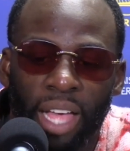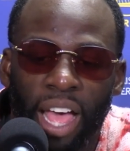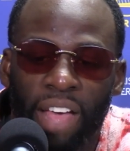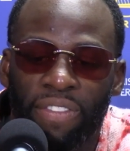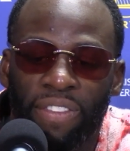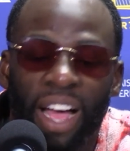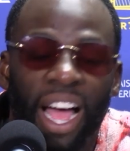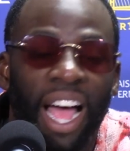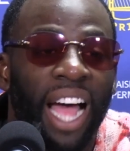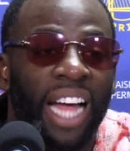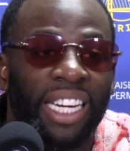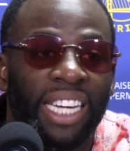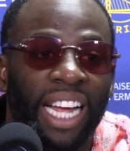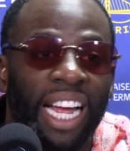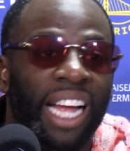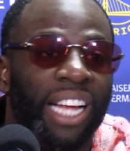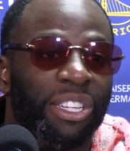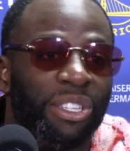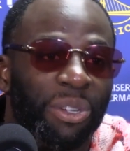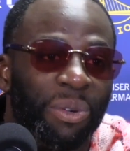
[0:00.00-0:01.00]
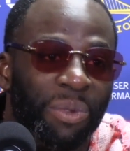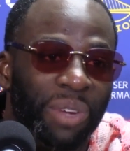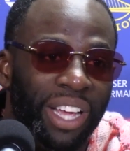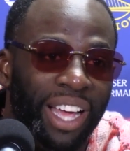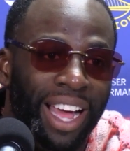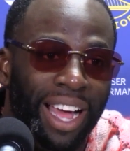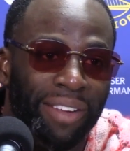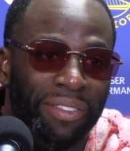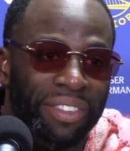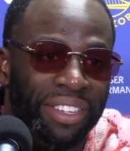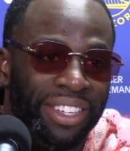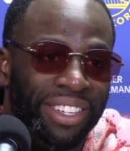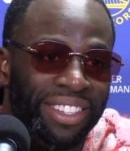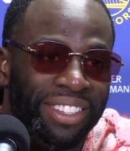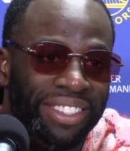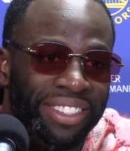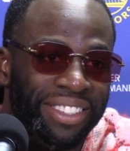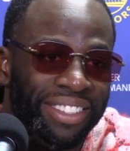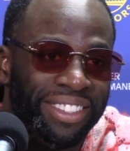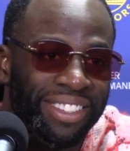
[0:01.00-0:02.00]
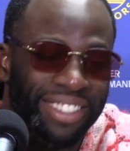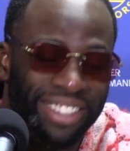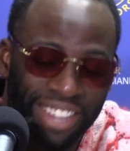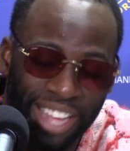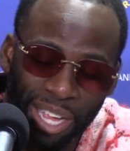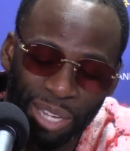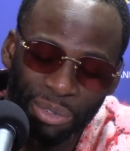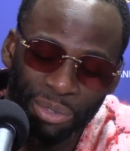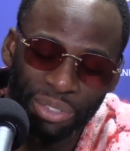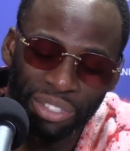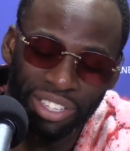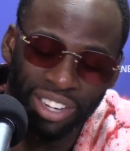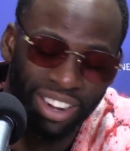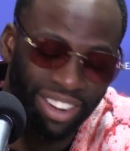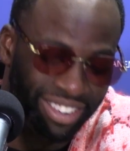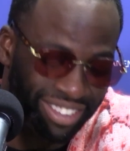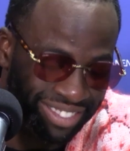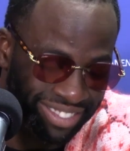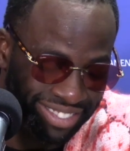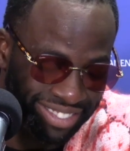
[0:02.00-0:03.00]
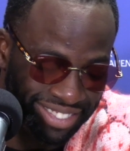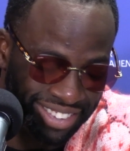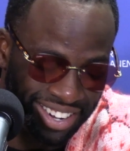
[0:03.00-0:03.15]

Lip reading: If I had to answer, we have it. That's for certain.